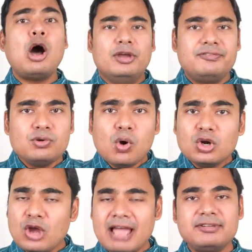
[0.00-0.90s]
Now, if you
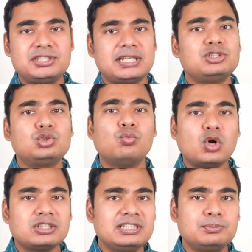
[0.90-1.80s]
want to have a chance to
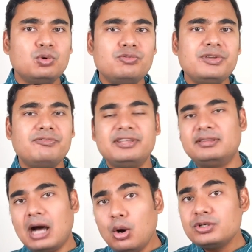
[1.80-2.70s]
watch this movie
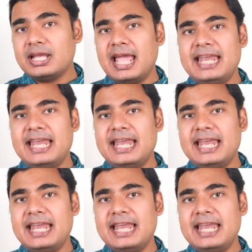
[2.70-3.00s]
without